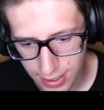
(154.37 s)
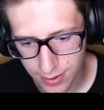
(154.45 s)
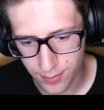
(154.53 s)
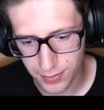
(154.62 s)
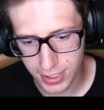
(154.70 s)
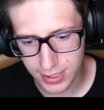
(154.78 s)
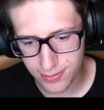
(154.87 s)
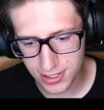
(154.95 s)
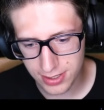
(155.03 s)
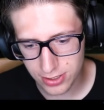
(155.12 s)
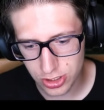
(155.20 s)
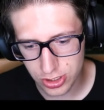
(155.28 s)

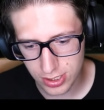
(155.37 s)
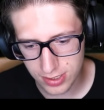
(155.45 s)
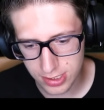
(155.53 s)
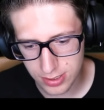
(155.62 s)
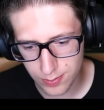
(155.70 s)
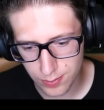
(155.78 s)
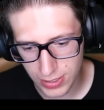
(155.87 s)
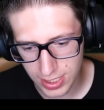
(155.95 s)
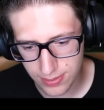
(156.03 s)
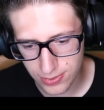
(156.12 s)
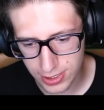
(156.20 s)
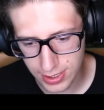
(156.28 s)
maybe, just
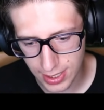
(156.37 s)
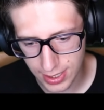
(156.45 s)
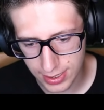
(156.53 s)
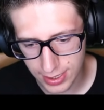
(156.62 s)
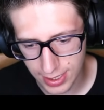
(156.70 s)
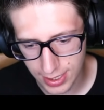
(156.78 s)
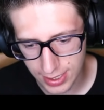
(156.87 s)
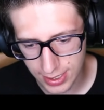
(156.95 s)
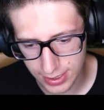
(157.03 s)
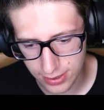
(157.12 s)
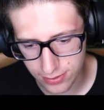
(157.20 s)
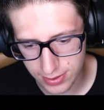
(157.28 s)
maybe, it
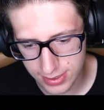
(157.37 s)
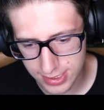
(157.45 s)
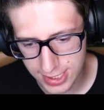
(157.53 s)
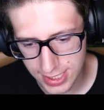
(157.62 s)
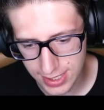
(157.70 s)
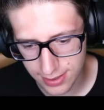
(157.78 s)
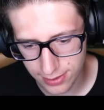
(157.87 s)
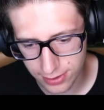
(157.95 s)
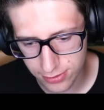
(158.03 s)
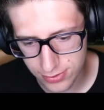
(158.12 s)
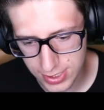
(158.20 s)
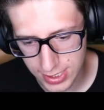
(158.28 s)
can. You can see it
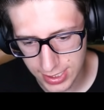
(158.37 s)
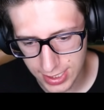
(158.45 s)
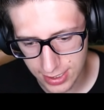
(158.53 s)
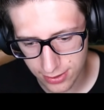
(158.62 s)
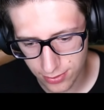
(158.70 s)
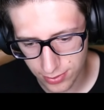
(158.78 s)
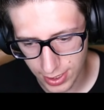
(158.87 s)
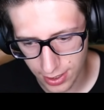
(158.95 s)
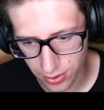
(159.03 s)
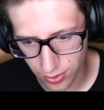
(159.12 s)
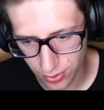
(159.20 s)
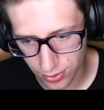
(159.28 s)
losing heat through
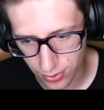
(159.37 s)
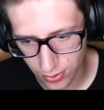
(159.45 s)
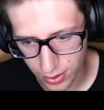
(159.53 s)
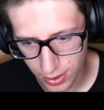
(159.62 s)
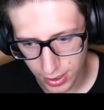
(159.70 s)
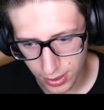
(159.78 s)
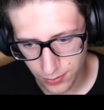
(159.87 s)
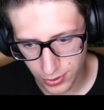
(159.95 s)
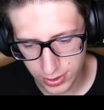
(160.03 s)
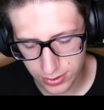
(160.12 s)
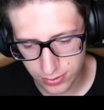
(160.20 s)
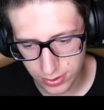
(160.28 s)
that hole,
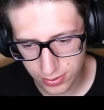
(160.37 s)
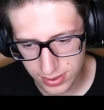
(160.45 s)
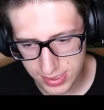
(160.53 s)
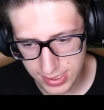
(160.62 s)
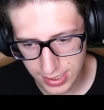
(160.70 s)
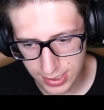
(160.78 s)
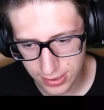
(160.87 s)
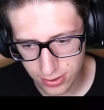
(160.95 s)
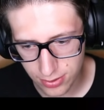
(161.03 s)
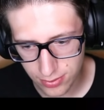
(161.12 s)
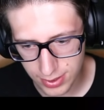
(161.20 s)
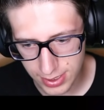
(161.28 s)
but you'll notice that the
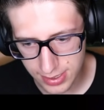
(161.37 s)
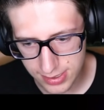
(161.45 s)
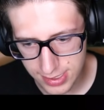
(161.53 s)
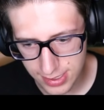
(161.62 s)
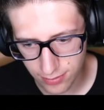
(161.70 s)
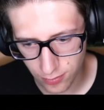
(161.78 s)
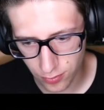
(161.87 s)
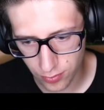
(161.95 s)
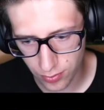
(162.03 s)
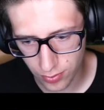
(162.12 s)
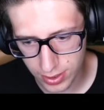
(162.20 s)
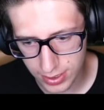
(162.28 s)
goo isn't
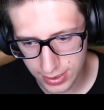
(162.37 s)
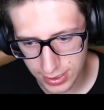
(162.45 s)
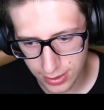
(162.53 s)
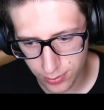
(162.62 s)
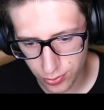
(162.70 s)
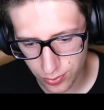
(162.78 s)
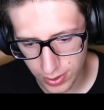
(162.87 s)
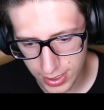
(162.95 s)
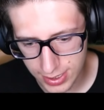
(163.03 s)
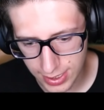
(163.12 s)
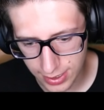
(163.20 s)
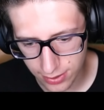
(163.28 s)
really
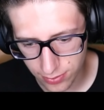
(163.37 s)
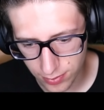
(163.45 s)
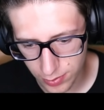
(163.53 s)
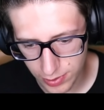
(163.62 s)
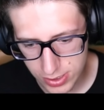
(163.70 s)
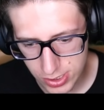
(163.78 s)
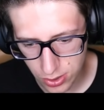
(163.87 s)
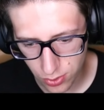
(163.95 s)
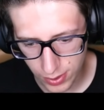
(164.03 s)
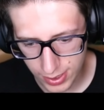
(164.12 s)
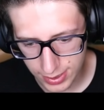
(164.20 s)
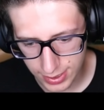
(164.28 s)
breaking through as
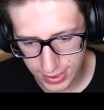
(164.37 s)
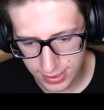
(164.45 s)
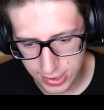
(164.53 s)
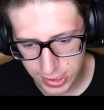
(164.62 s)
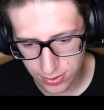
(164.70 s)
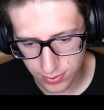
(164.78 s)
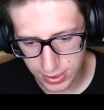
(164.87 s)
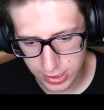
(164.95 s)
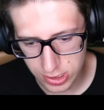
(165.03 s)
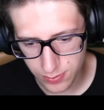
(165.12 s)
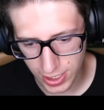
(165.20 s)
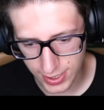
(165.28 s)
quickly as you would
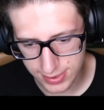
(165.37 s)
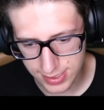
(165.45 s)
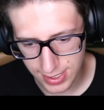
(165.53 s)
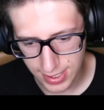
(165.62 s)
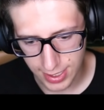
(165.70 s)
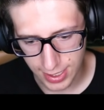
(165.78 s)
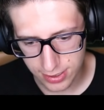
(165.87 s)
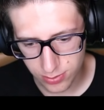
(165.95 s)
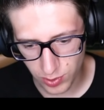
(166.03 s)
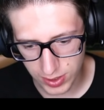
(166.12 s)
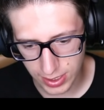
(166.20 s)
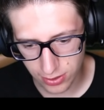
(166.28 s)
expect. It's
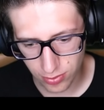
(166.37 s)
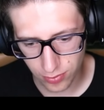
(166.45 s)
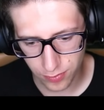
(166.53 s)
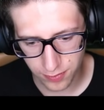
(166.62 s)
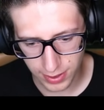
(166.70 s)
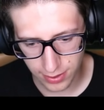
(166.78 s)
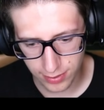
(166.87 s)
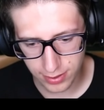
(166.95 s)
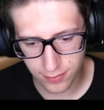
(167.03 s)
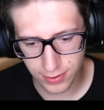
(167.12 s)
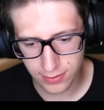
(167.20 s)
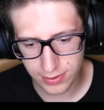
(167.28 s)
breaking through very,
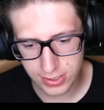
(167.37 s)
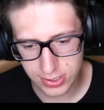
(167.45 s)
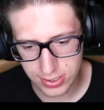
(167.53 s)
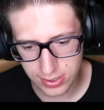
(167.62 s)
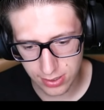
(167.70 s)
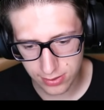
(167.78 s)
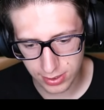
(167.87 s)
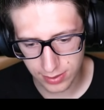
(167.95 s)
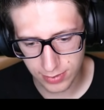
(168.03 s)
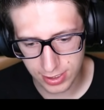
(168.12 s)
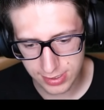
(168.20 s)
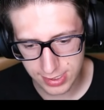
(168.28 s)
very slowly
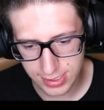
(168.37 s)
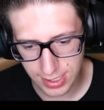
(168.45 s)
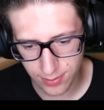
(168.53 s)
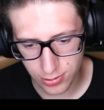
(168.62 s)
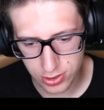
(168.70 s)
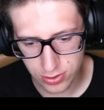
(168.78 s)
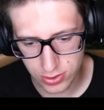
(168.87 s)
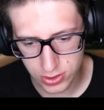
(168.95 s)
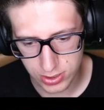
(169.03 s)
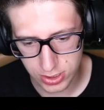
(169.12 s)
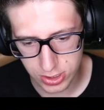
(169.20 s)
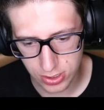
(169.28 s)
because the temperature is
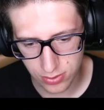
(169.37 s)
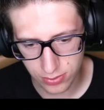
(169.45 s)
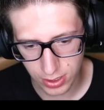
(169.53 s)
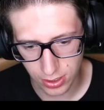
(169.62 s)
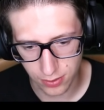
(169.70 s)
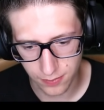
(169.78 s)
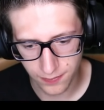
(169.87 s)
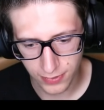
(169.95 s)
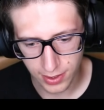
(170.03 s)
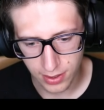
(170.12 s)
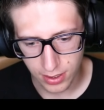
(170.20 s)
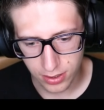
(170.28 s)
just so low.
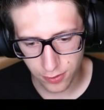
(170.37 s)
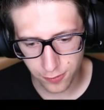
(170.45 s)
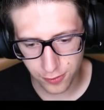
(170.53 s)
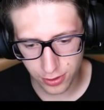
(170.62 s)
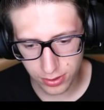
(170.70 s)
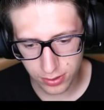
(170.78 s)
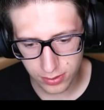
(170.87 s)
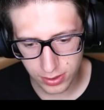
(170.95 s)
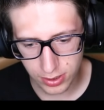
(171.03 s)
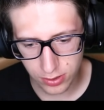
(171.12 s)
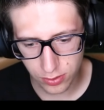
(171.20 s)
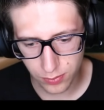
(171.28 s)
The further the
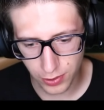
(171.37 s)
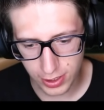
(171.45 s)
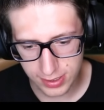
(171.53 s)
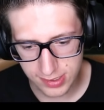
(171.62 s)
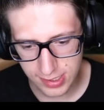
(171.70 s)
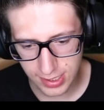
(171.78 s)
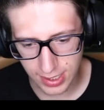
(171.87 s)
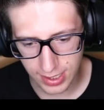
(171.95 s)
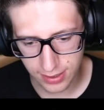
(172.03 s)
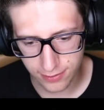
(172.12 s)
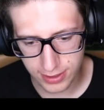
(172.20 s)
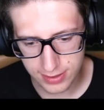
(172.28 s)
goo breaks in,
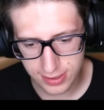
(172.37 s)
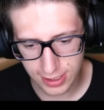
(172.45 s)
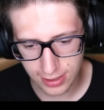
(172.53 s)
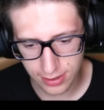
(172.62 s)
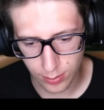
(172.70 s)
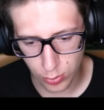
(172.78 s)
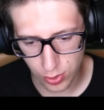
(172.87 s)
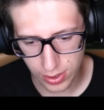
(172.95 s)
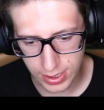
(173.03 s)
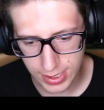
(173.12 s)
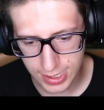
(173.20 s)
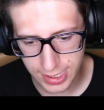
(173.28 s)
obviously, the more
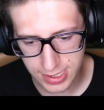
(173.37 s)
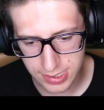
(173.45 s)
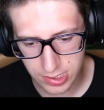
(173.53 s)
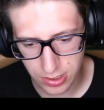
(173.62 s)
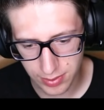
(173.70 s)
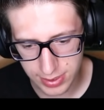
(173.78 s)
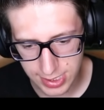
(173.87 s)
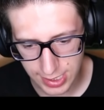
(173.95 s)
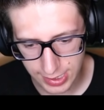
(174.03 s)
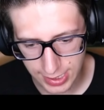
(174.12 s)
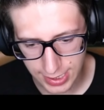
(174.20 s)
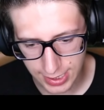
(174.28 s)
heat is going to
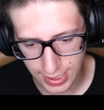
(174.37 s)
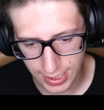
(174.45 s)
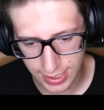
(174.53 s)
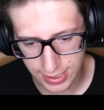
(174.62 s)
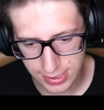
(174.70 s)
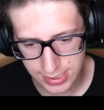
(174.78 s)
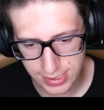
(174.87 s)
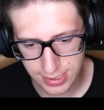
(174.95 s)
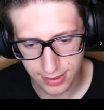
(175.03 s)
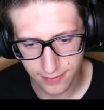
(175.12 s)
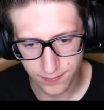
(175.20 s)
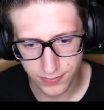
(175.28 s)
leak, and
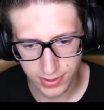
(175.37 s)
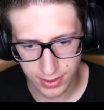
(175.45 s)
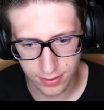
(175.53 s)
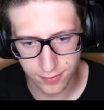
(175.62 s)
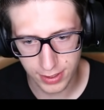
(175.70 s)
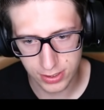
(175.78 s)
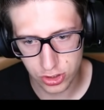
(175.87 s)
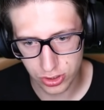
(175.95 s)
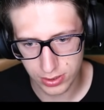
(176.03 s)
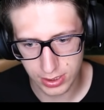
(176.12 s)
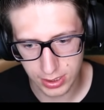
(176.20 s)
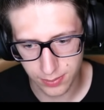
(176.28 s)

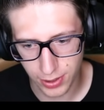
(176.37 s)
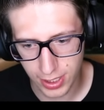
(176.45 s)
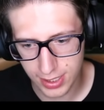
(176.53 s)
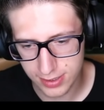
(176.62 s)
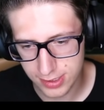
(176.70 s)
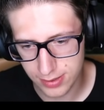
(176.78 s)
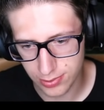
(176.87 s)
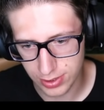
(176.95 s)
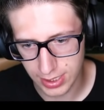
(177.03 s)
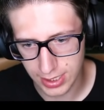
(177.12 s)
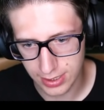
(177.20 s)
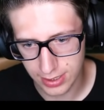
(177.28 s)
eventually,
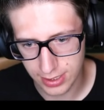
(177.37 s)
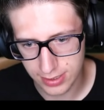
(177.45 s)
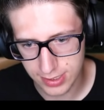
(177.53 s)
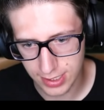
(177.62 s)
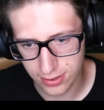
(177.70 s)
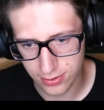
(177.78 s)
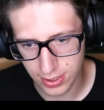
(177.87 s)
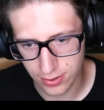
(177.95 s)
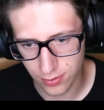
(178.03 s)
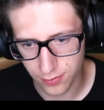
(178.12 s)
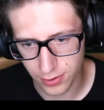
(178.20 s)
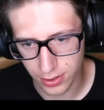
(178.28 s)
possibly, the entire thing
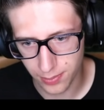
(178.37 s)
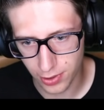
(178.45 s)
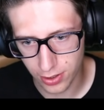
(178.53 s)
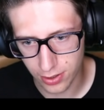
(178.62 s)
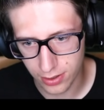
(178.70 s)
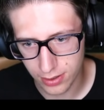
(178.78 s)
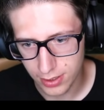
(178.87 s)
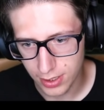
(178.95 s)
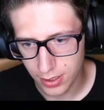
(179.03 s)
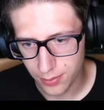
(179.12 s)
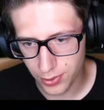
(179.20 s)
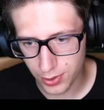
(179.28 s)
will fall apart.
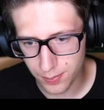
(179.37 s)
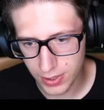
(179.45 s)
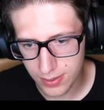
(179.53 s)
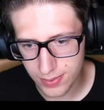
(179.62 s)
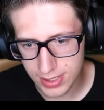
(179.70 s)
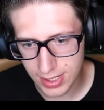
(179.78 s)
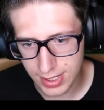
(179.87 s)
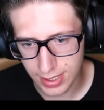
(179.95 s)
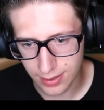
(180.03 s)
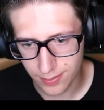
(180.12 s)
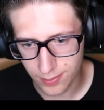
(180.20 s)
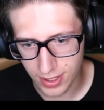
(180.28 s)
But maybe
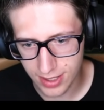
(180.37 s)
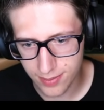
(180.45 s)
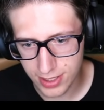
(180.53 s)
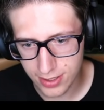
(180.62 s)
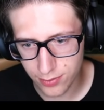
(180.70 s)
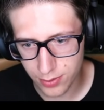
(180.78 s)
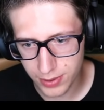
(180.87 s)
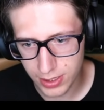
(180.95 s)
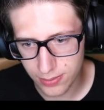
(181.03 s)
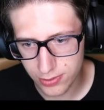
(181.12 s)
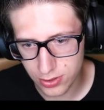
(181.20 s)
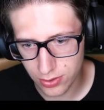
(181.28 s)
not. Maybe it will be
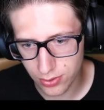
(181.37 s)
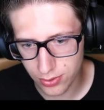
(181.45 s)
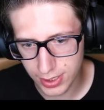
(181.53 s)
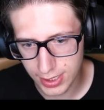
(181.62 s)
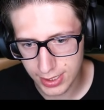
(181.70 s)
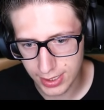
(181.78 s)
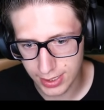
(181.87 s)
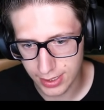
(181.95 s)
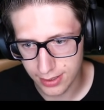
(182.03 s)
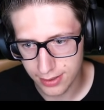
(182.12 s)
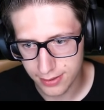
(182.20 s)
able to hold on.